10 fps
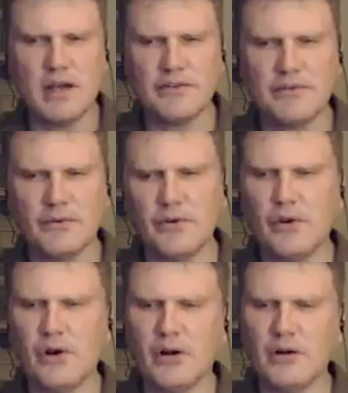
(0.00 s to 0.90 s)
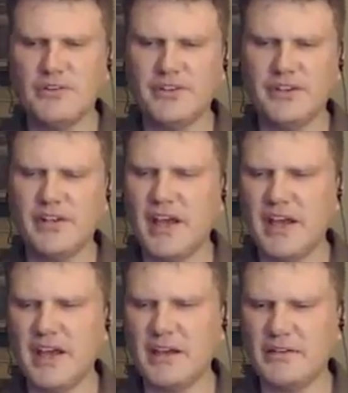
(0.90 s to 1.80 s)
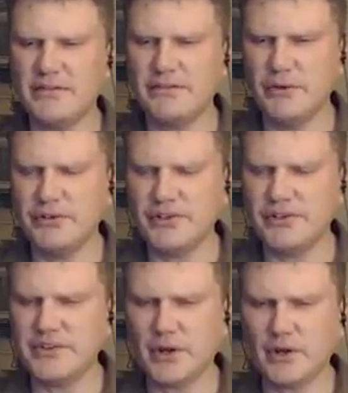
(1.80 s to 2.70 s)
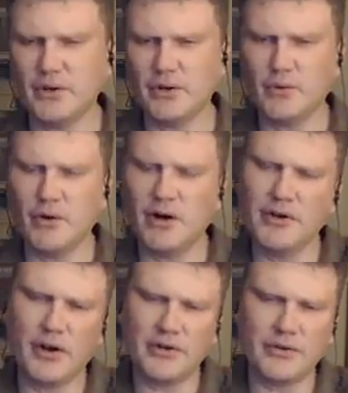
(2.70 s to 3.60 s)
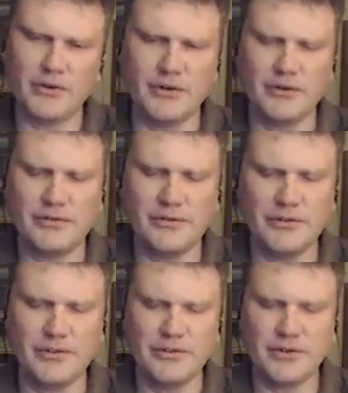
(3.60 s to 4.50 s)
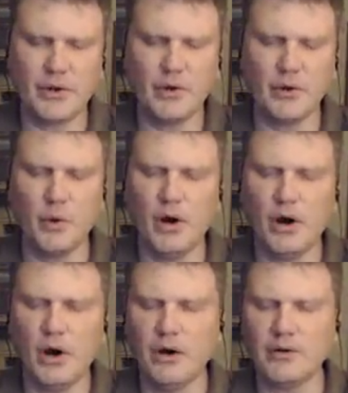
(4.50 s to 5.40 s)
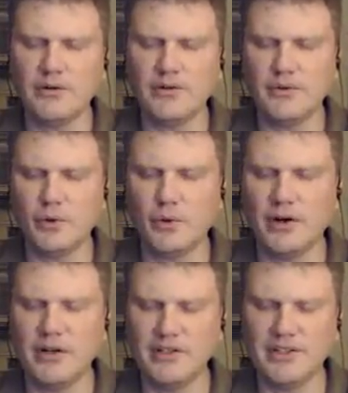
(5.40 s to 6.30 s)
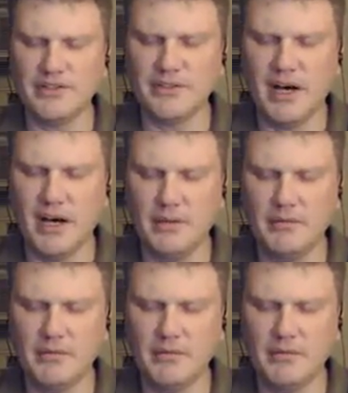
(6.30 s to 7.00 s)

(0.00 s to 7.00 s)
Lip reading: as for your DNA infusions, they are going well. Your Arcturian infusions are going well. All are doing well at this time.